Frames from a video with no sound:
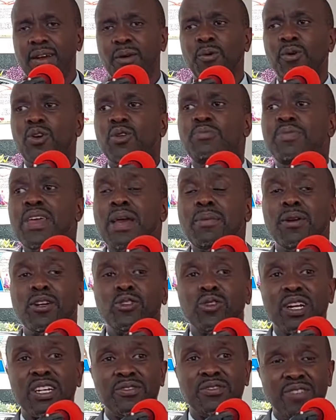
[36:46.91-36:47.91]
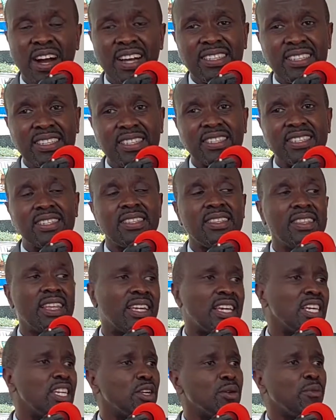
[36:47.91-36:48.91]
we'll be able to advance
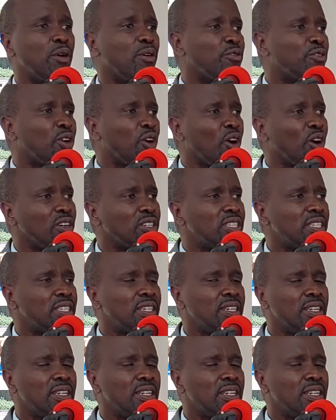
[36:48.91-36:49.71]
the kingdom of God.